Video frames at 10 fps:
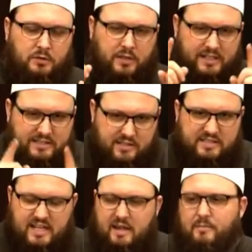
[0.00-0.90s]
it's the
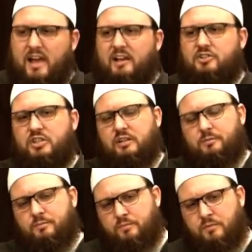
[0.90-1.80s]
same
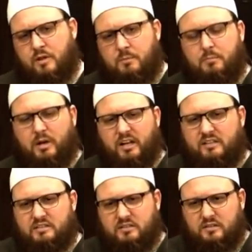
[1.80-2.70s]
action, but